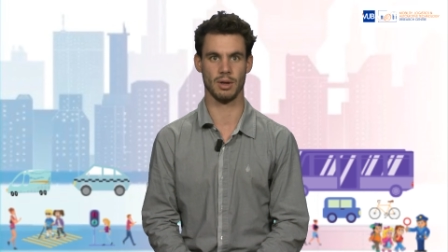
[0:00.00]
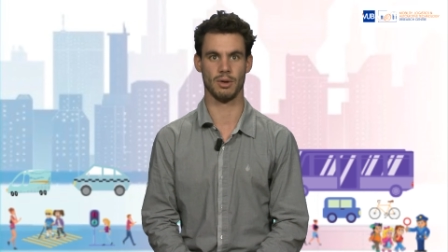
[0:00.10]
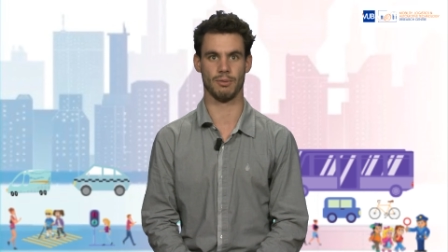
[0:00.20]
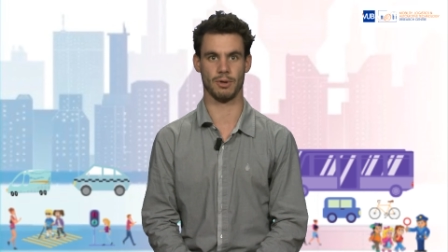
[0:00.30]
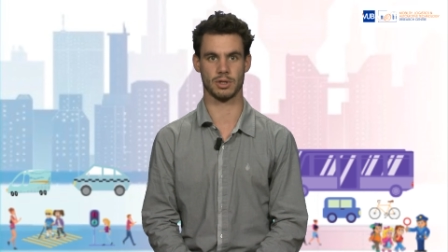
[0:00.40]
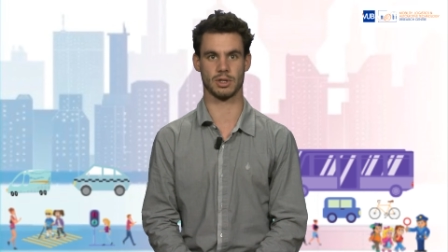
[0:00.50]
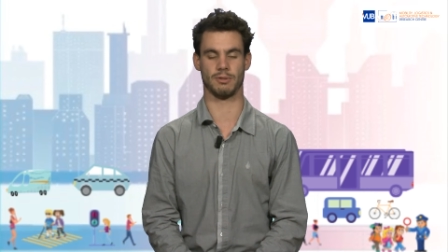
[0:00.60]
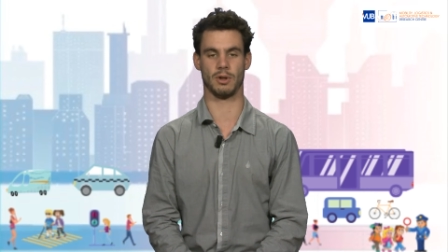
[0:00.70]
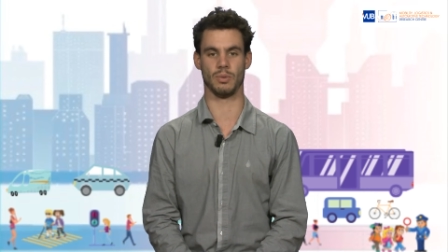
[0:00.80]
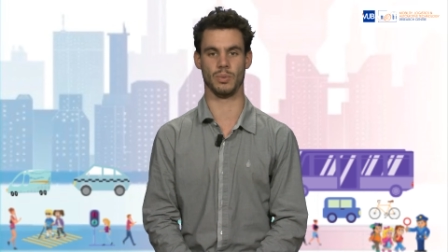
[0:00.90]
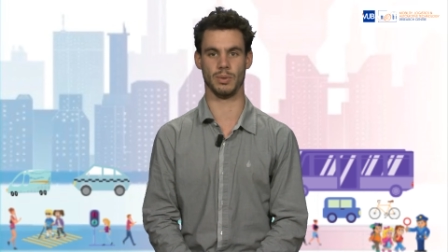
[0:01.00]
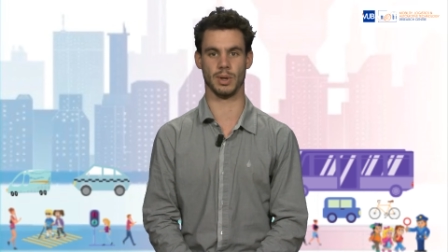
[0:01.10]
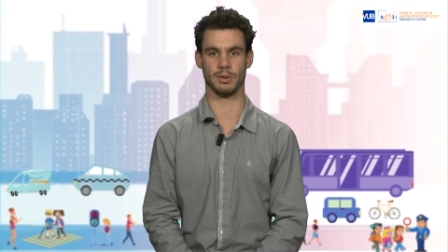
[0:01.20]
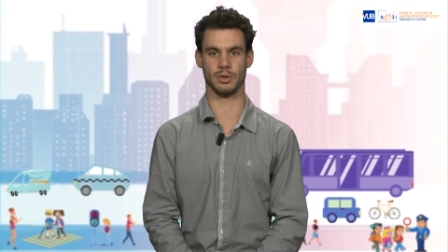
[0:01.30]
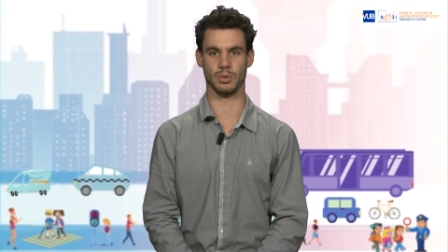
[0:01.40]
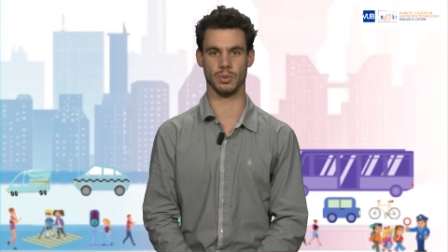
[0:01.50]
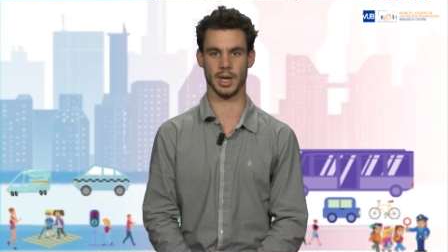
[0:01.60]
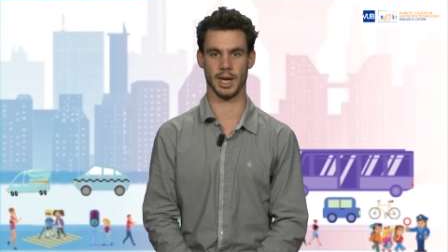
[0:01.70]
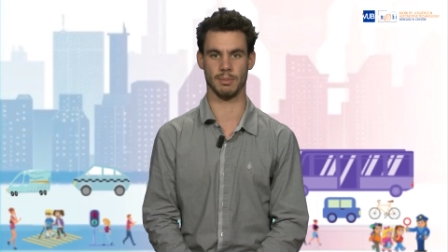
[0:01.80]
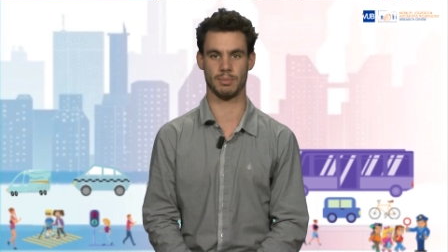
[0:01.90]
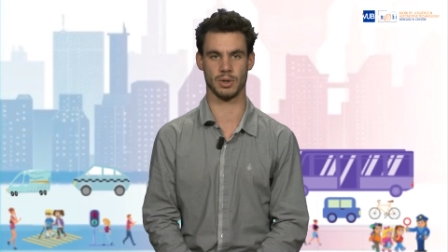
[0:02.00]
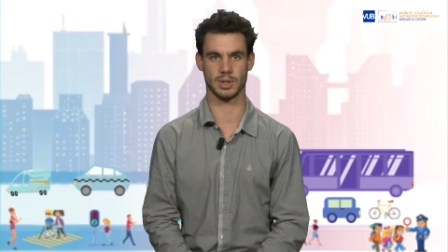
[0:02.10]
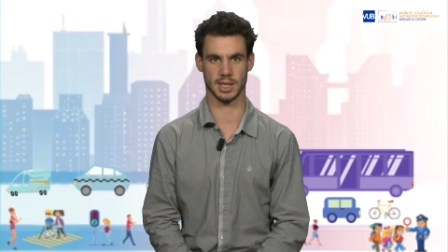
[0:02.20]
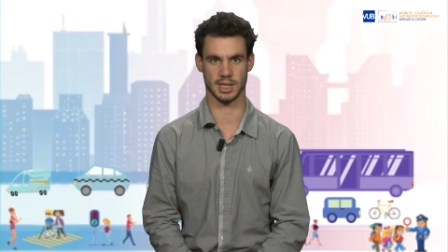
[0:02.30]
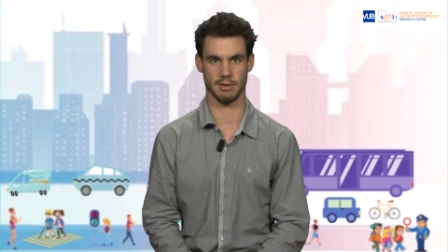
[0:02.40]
First of all, we will do a process